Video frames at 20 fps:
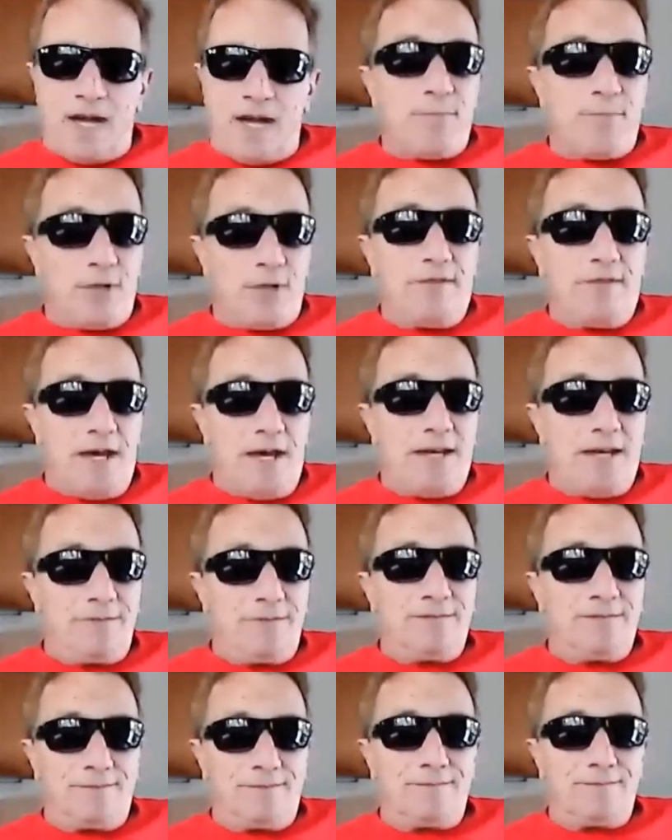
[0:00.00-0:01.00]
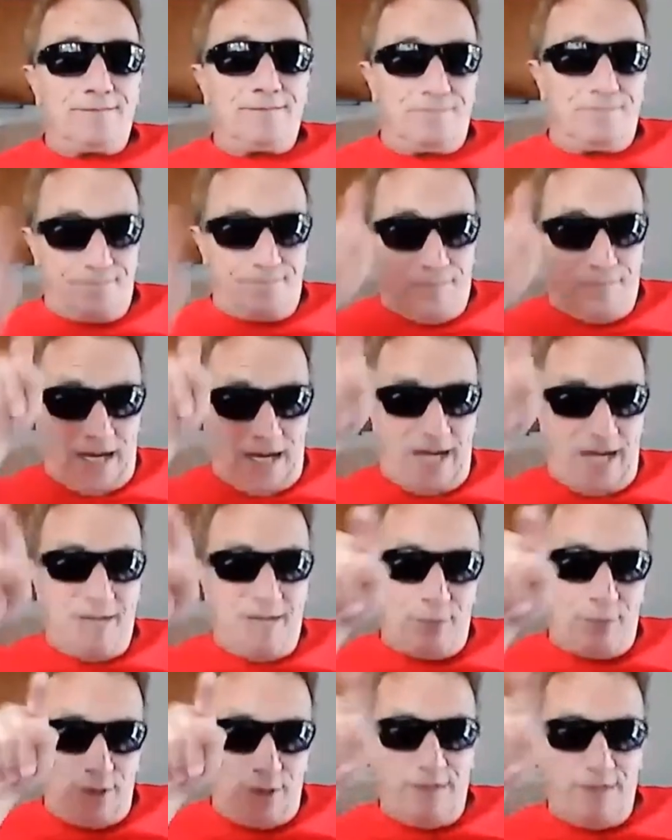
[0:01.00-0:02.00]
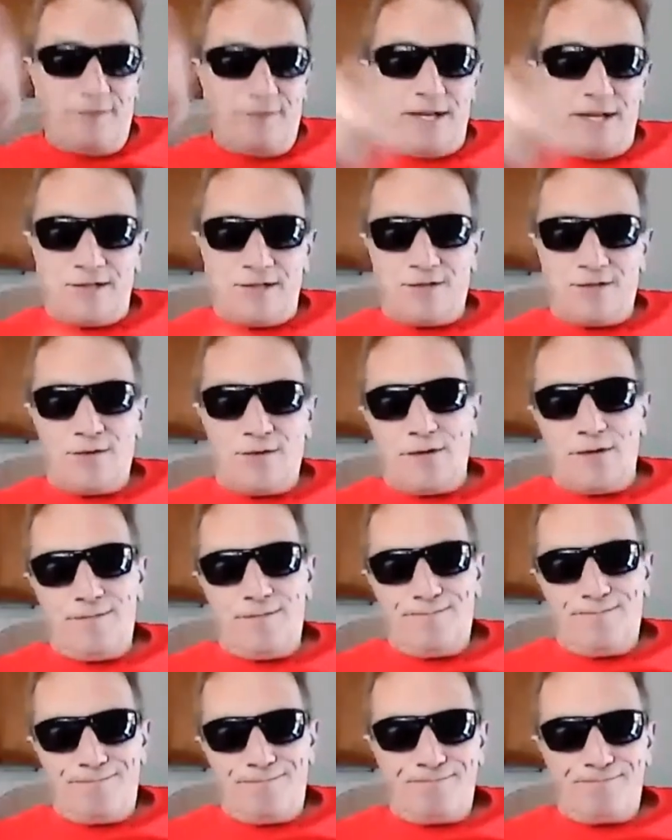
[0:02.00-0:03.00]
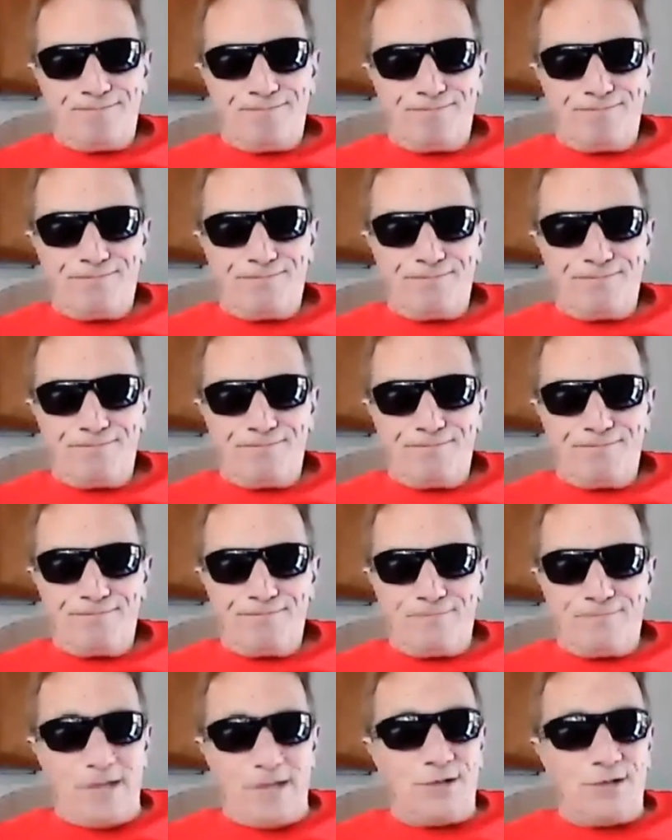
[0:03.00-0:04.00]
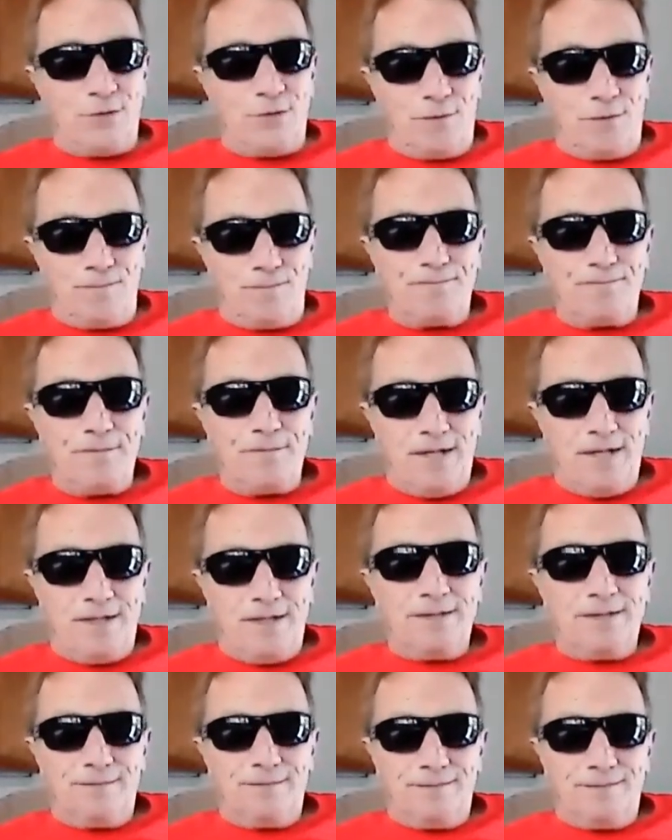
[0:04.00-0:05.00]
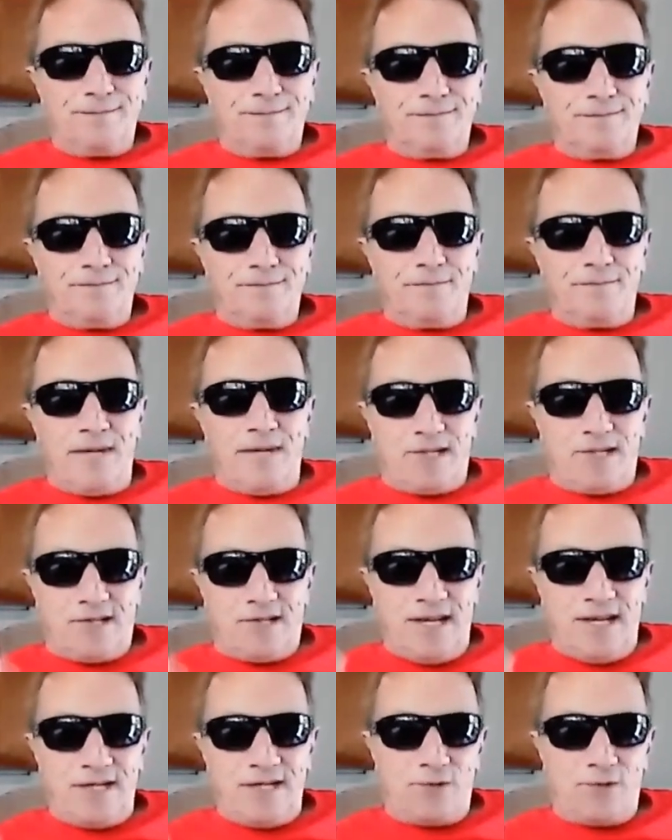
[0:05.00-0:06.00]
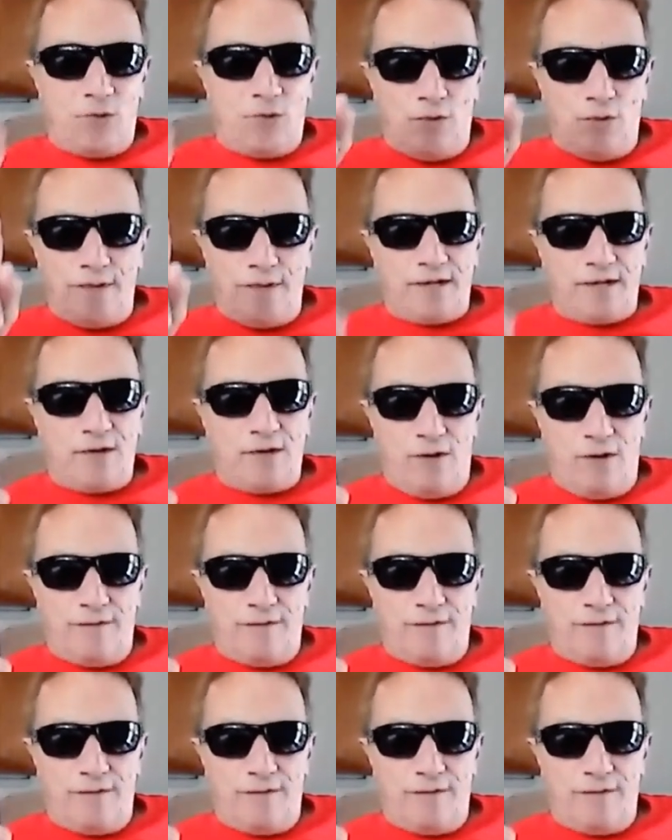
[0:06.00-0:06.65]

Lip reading: I believe that. I believe that story. I do. Makes sense. All that